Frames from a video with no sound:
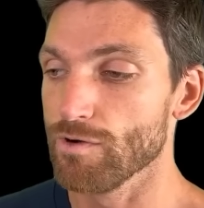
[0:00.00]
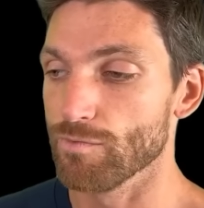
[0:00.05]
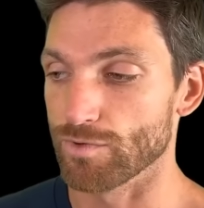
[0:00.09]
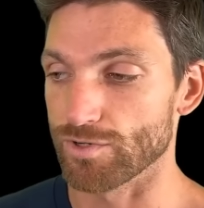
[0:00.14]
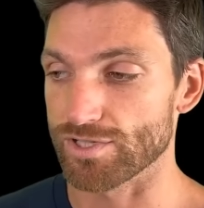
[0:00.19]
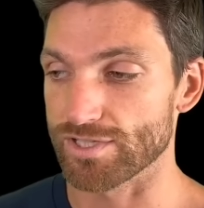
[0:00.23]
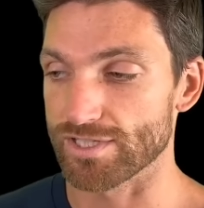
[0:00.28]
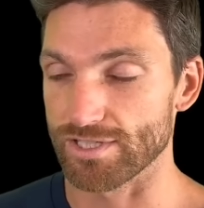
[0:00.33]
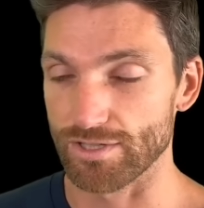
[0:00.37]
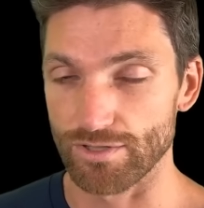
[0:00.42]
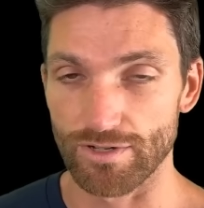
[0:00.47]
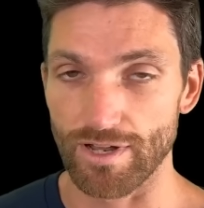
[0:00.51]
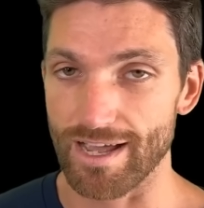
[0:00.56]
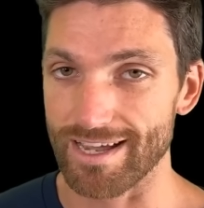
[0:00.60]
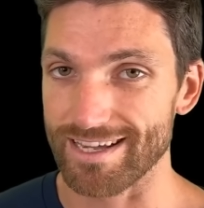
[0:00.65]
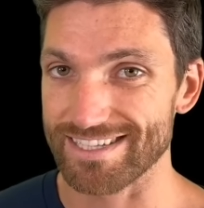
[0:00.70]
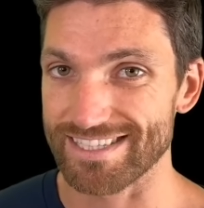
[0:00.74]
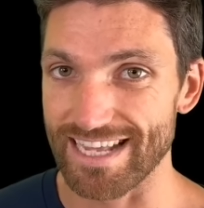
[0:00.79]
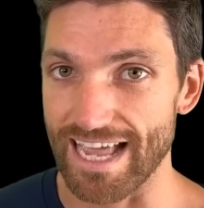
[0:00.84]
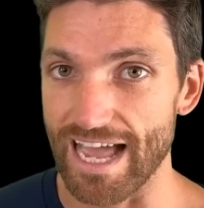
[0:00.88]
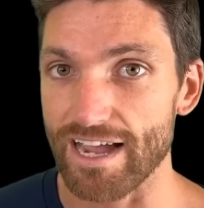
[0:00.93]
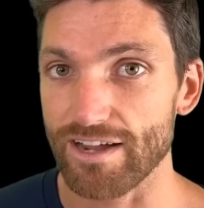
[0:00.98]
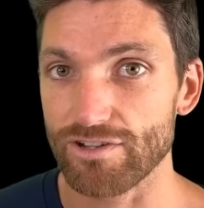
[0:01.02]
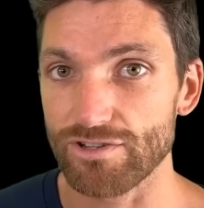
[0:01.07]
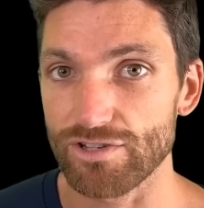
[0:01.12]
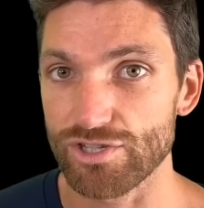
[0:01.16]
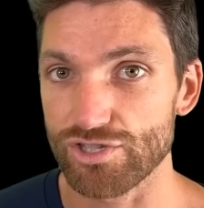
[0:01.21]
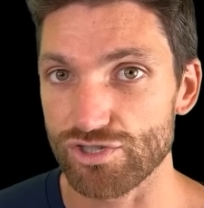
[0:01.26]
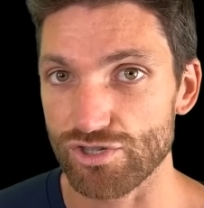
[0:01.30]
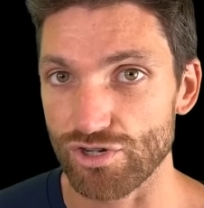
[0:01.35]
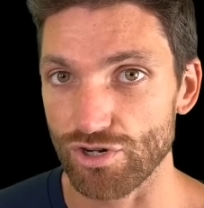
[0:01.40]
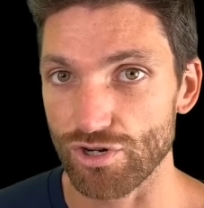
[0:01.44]
We're still not
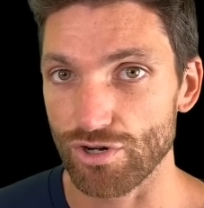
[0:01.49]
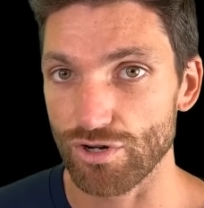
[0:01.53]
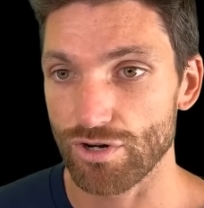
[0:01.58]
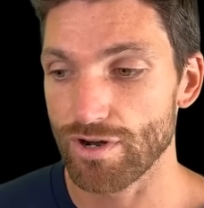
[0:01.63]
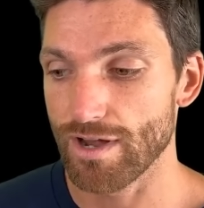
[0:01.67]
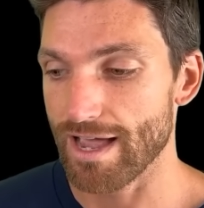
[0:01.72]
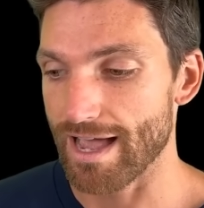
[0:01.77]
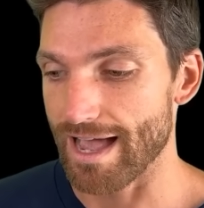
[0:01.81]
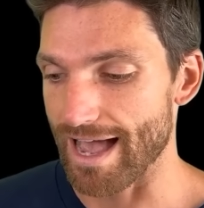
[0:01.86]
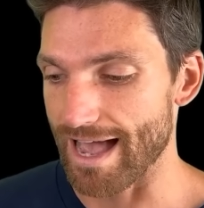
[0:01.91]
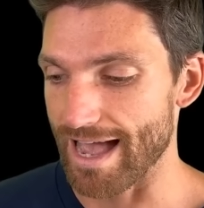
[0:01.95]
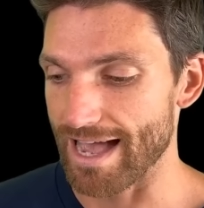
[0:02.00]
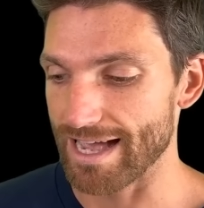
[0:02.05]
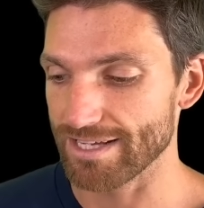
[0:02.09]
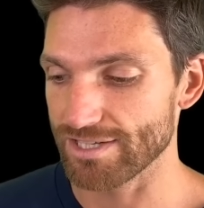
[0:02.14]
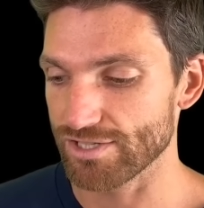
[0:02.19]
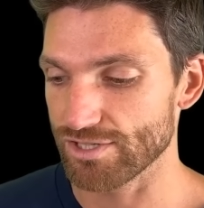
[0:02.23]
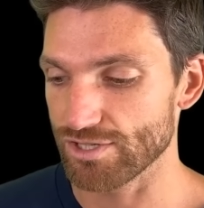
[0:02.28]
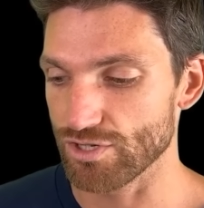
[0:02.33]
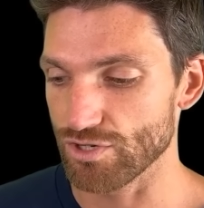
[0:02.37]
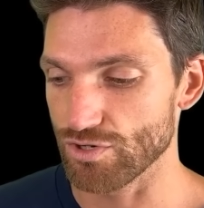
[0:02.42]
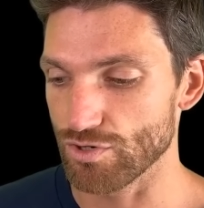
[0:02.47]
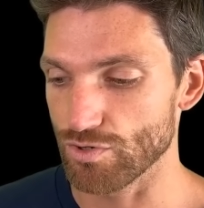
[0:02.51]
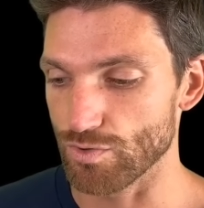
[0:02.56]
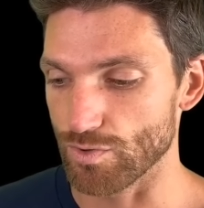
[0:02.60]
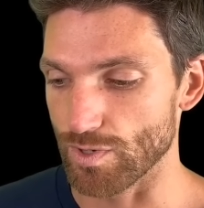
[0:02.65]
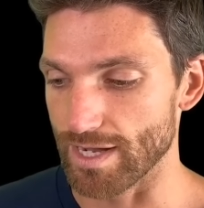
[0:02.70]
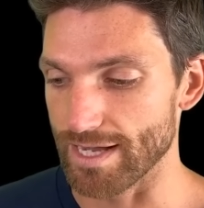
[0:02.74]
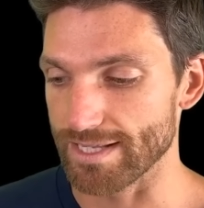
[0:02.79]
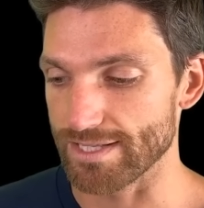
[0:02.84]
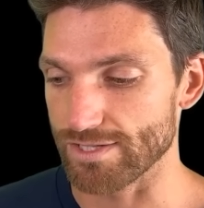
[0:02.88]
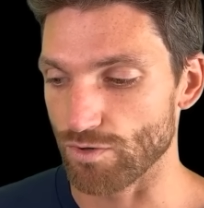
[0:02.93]
exactly sure as
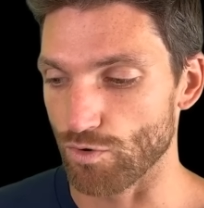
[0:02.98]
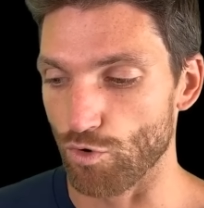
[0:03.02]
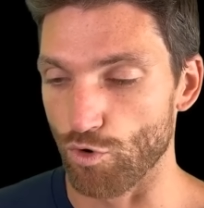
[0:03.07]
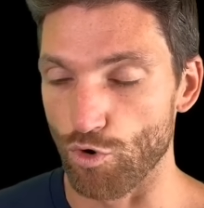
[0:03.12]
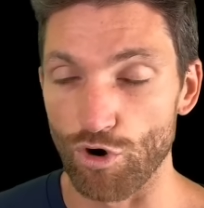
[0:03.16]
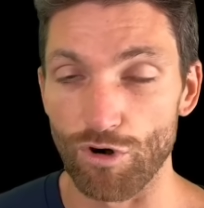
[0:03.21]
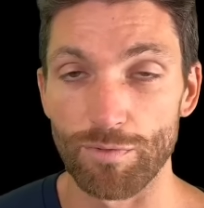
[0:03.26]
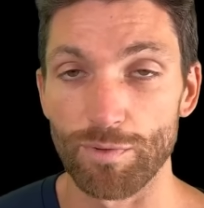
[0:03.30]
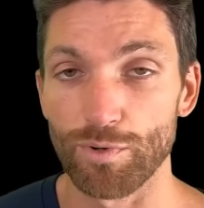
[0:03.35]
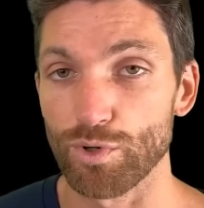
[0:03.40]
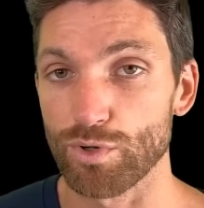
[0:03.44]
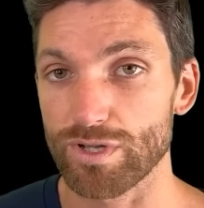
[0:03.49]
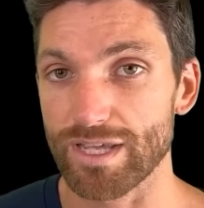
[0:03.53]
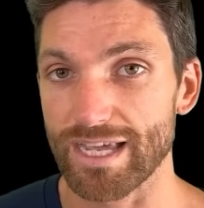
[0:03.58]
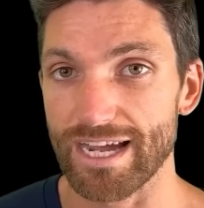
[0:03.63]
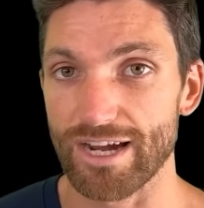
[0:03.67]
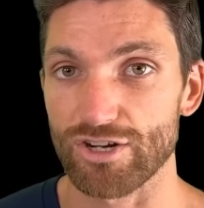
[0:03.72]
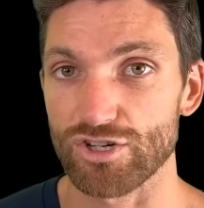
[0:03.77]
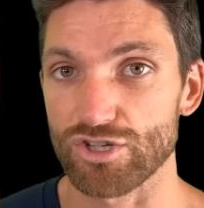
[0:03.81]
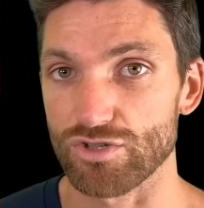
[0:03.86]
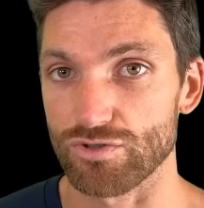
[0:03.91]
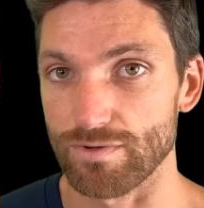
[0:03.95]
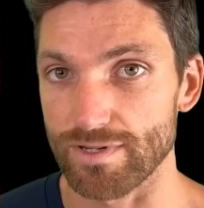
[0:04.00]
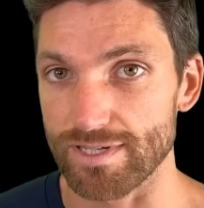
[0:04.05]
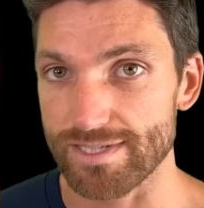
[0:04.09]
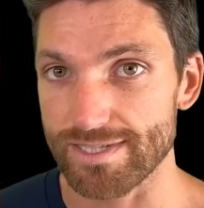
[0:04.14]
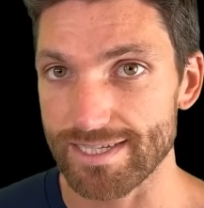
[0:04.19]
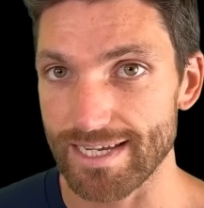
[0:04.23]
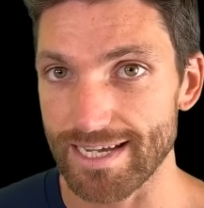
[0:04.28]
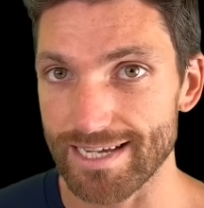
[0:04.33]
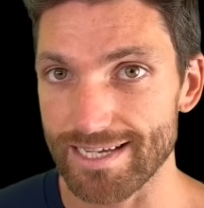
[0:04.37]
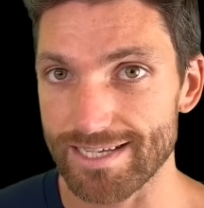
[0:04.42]
to its orbital
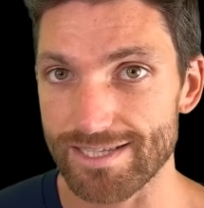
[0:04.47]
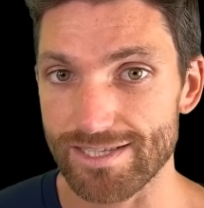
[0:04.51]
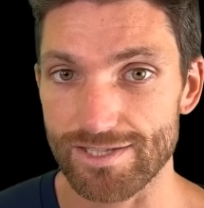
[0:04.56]
characteristics,